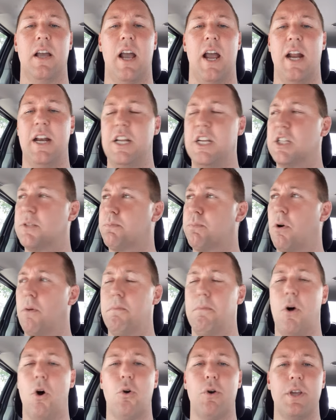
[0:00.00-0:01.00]
And he's
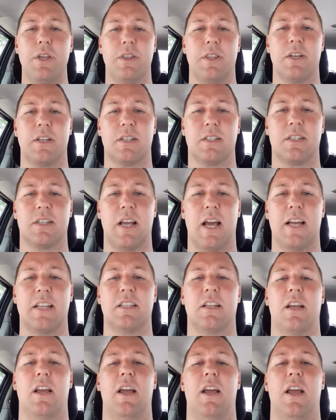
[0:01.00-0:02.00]
promoting this
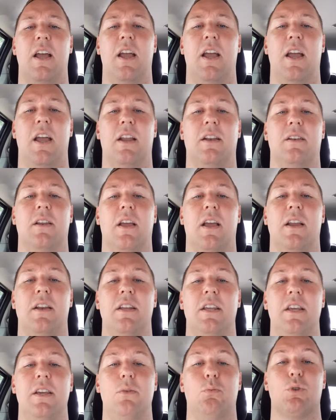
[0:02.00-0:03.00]
as a, and, and
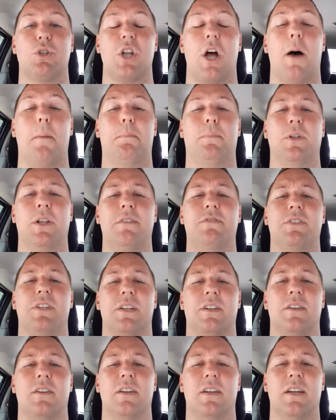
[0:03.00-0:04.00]
he was
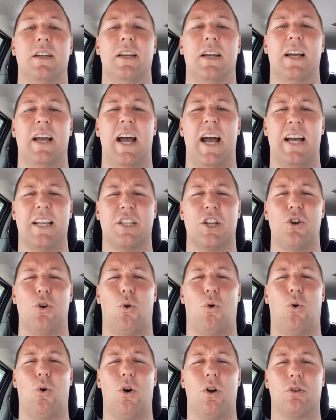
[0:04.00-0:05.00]
uplifted as an
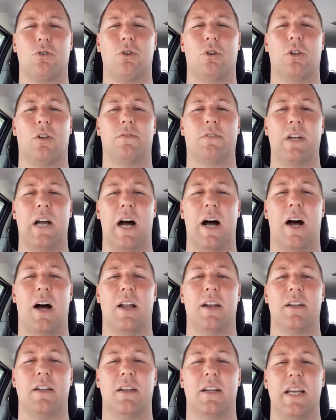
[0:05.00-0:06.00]
oracle of
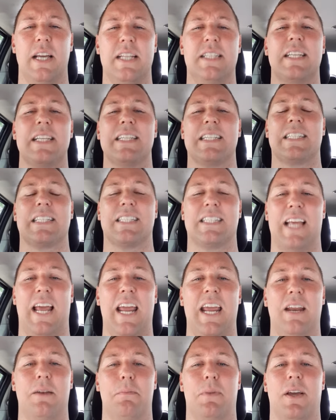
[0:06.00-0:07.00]
God. It's
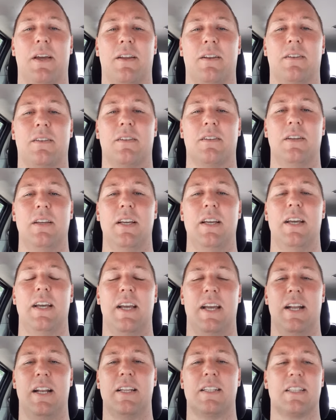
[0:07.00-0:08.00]
insane, man.
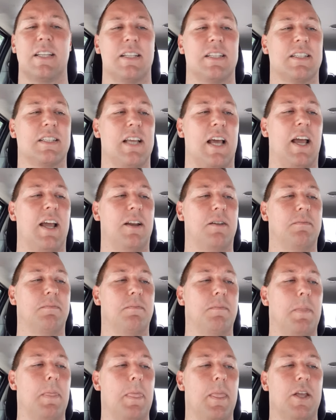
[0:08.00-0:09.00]
It is insane.
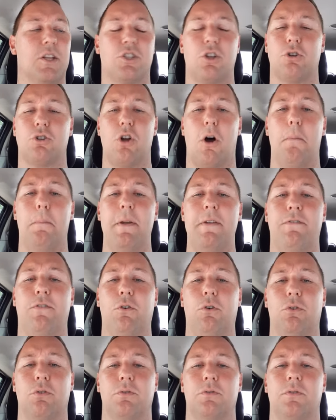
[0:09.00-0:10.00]
So don't be
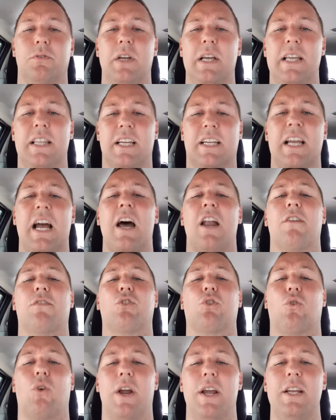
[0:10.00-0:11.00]
fooled. The kind of
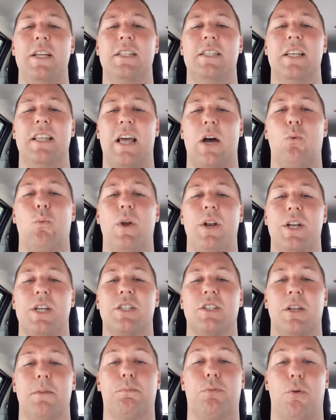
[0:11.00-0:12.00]
crazy that
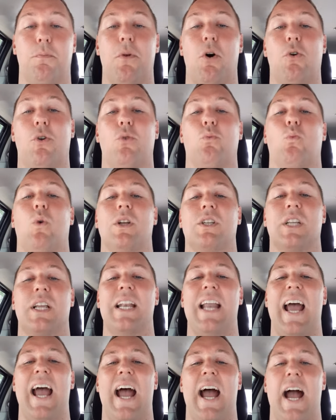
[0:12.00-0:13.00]
Witness Lee promoted was
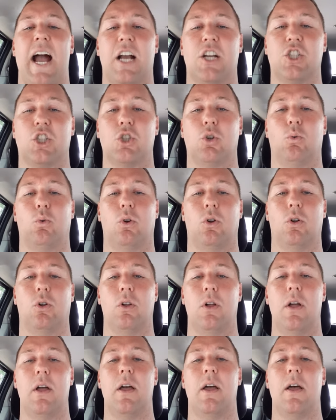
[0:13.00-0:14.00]
an actual